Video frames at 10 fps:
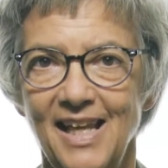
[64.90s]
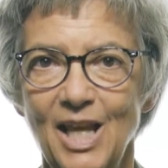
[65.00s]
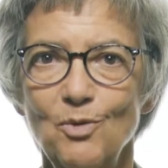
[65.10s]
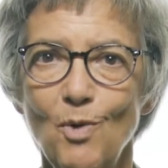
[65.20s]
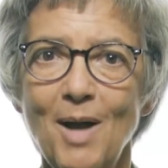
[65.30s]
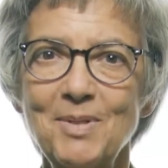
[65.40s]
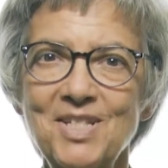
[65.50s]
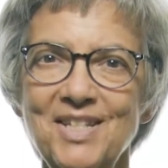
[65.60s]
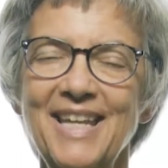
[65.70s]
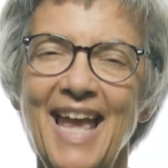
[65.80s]
In
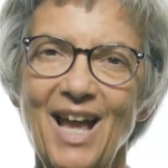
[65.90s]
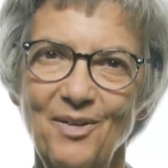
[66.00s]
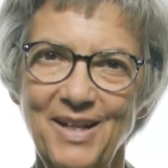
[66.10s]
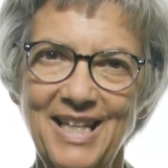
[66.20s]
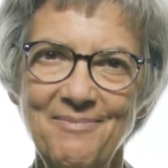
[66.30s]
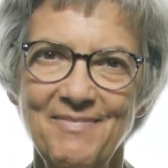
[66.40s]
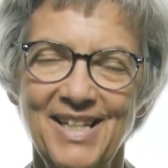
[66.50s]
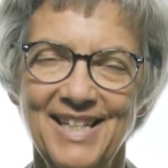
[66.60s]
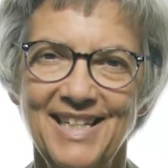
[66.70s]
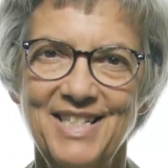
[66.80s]
Robeson County,
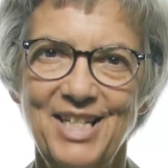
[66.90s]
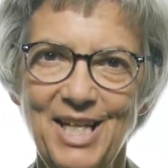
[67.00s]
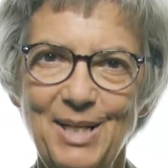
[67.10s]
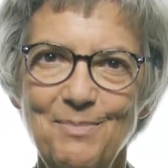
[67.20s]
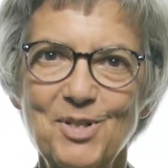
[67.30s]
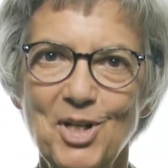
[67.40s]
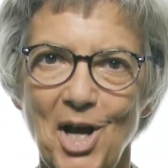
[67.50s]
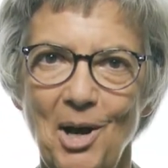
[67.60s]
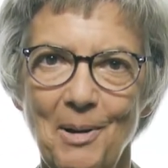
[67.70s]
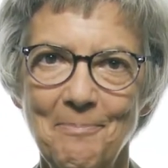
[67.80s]
teams
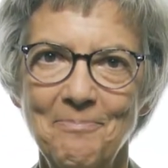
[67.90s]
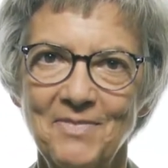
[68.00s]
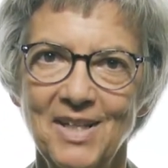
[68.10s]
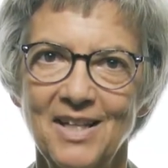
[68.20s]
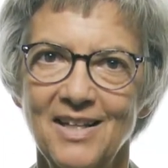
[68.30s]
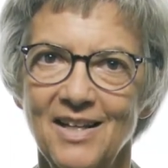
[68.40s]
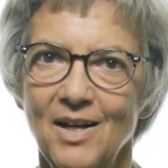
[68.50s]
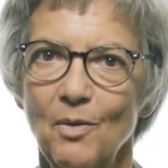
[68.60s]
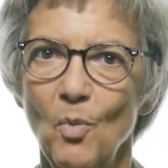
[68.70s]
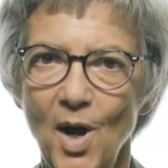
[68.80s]
come
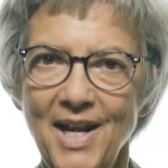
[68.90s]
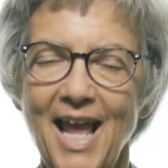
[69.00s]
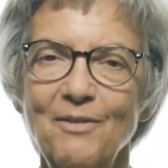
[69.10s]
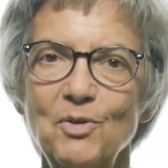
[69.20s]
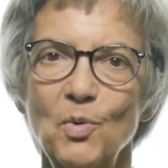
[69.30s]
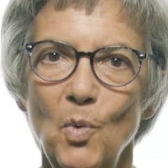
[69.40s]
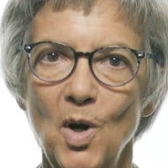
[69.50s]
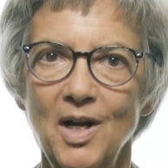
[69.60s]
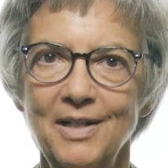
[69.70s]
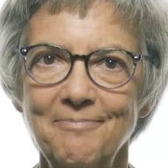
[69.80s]
one after
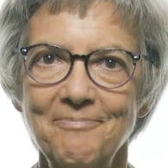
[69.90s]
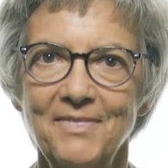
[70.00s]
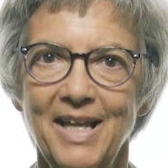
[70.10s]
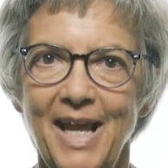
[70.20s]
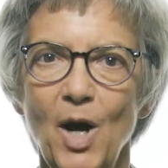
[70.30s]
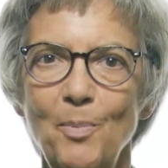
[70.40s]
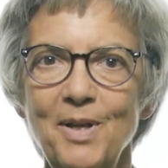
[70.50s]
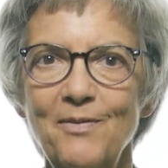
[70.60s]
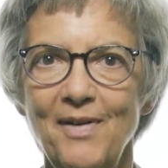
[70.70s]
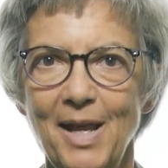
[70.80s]
one,
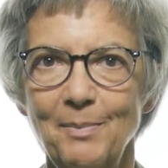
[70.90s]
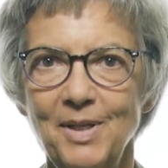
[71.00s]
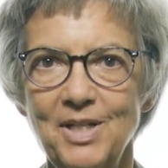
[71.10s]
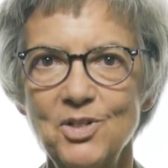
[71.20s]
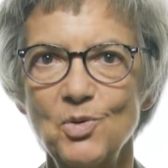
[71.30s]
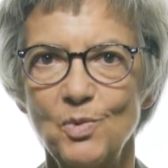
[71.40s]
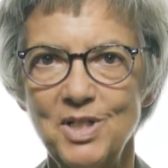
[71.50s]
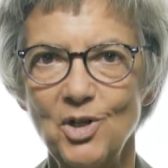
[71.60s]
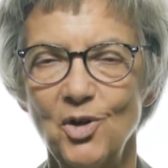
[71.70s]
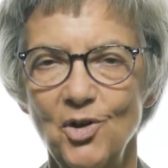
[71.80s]
helping families
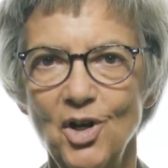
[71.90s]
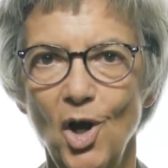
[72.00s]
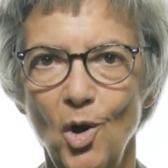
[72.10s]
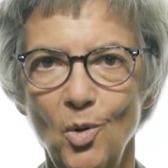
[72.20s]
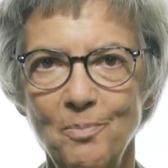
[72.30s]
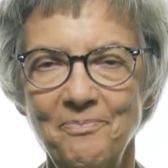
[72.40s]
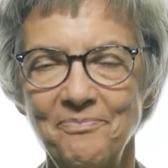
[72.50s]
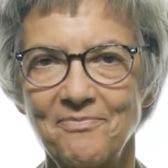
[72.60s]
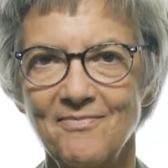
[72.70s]
return home.